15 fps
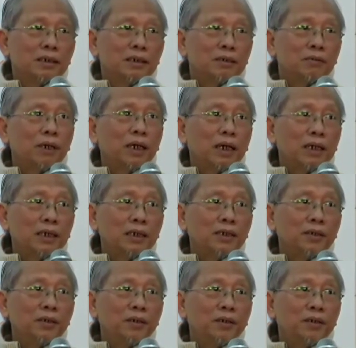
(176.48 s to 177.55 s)
What are they?
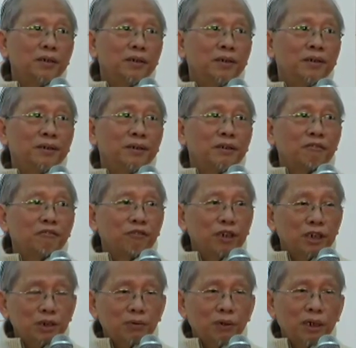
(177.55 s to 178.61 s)

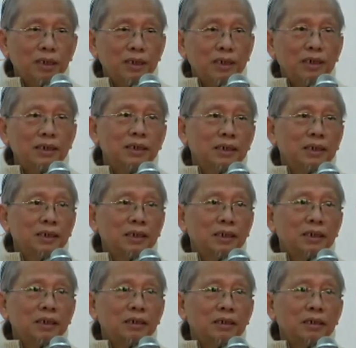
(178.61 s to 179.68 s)
First one is
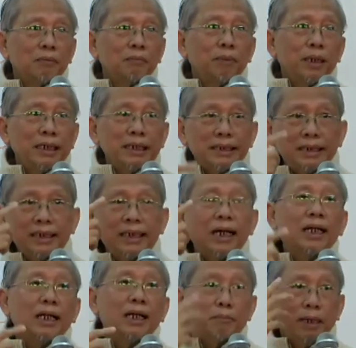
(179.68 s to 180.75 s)
basic
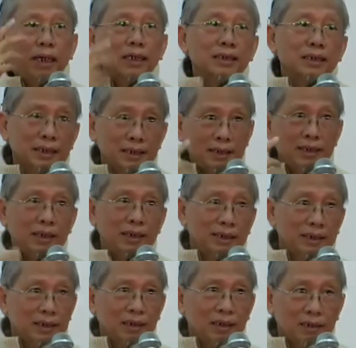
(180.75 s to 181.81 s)
anapanasati,
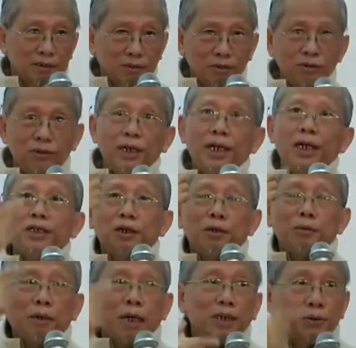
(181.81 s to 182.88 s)
understand? To train
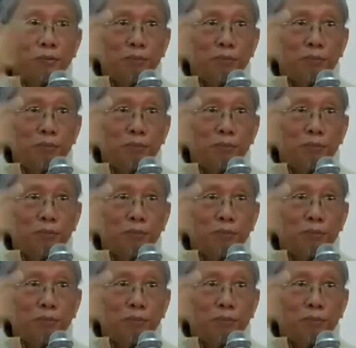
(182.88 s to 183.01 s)
your mind to